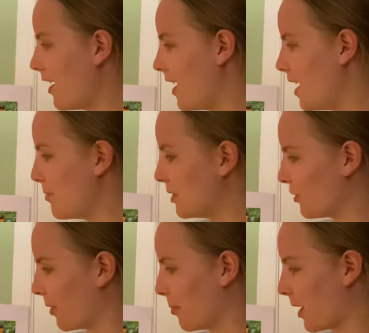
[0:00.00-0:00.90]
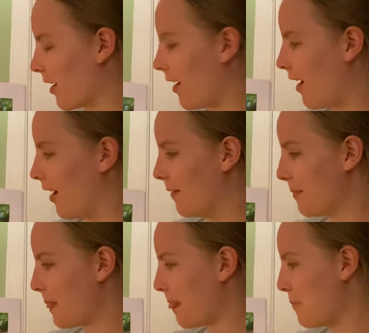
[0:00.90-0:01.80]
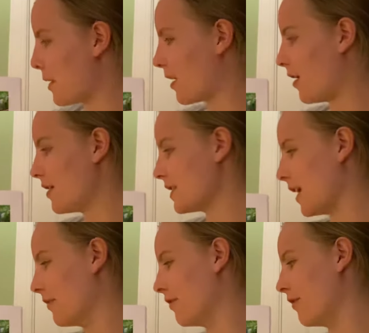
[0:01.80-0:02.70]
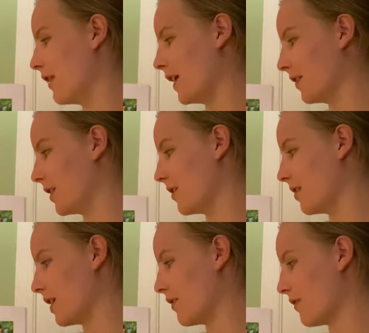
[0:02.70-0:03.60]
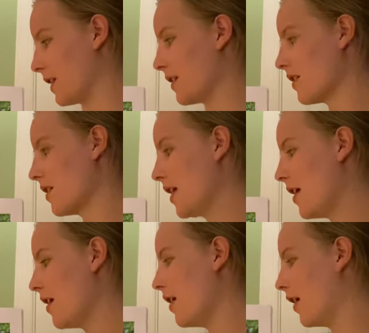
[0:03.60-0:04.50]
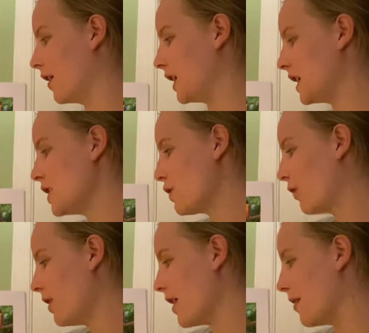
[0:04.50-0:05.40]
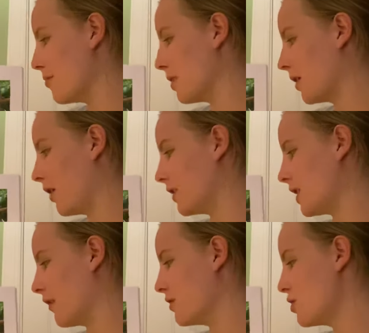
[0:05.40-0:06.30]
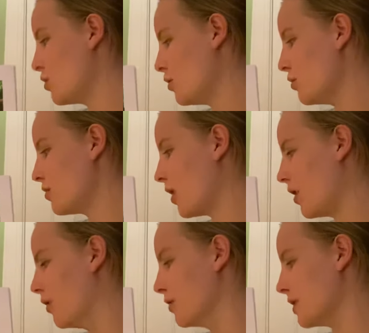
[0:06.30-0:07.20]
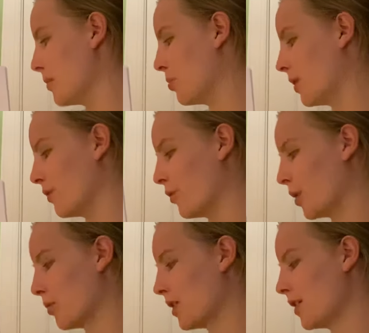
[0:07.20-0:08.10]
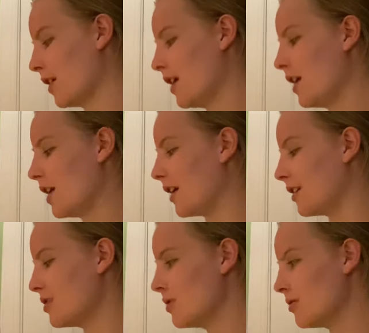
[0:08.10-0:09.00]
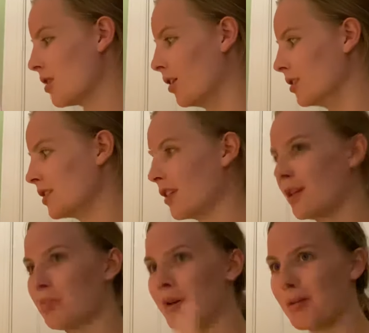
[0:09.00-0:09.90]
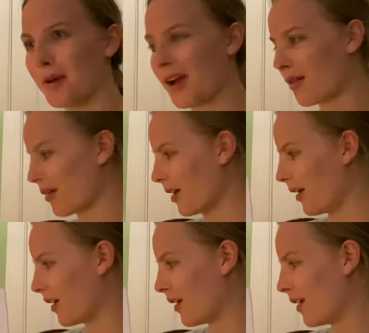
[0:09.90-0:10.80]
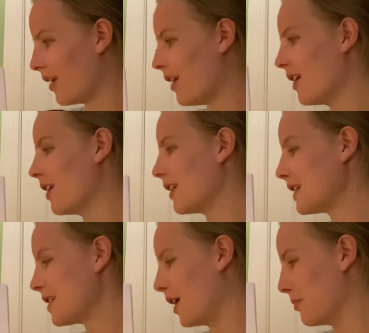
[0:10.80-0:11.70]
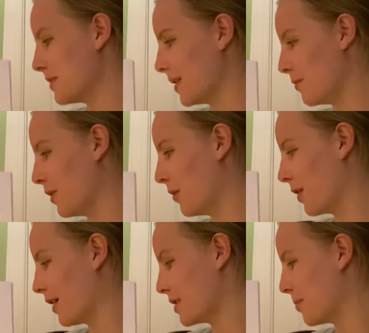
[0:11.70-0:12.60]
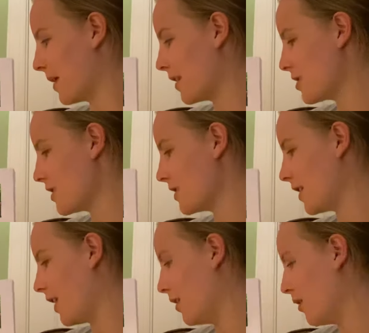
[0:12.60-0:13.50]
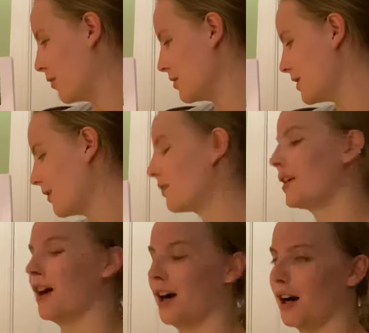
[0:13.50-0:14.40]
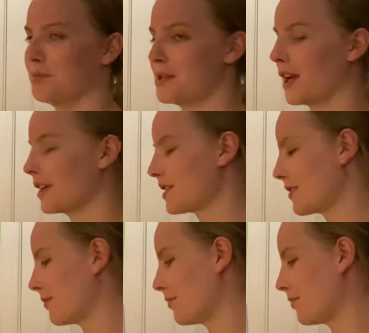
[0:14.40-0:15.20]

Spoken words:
M is for macaw. Macaws have very unique feet. On each foot, macaws have 2 toes that point forward and 2 toes that point backward. This helps them to hold on to branches and hold different objects.